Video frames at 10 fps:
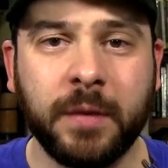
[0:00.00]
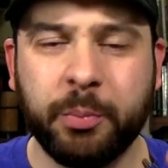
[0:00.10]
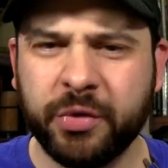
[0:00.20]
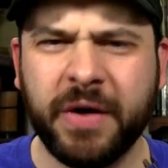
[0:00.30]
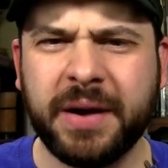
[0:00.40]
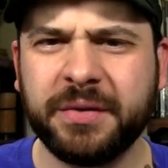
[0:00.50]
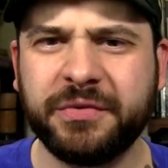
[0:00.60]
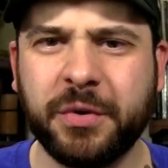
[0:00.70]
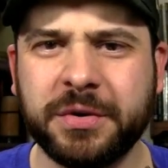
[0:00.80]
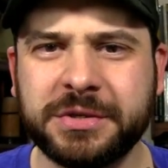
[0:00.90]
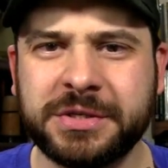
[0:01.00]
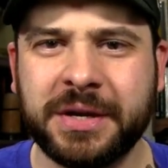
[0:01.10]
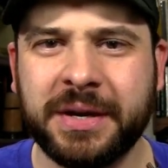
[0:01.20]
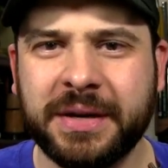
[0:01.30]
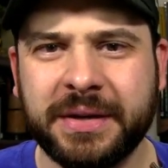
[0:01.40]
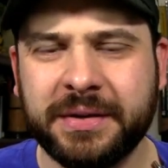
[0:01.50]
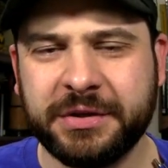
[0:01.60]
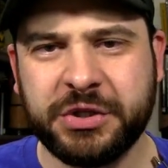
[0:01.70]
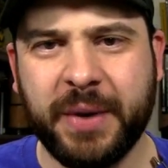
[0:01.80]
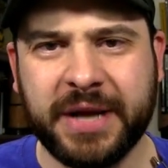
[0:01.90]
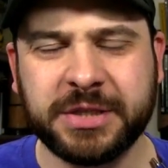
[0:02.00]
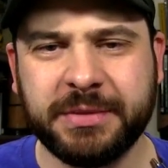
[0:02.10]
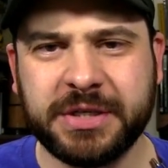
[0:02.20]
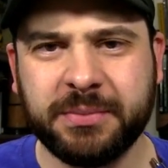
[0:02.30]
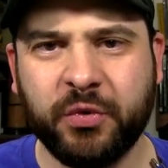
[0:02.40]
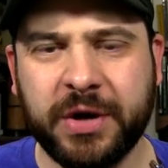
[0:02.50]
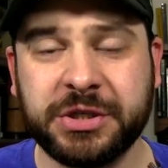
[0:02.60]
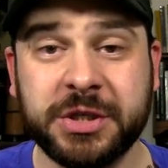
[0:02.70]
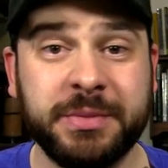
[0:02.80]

Provided, of course, that you ask me some questions,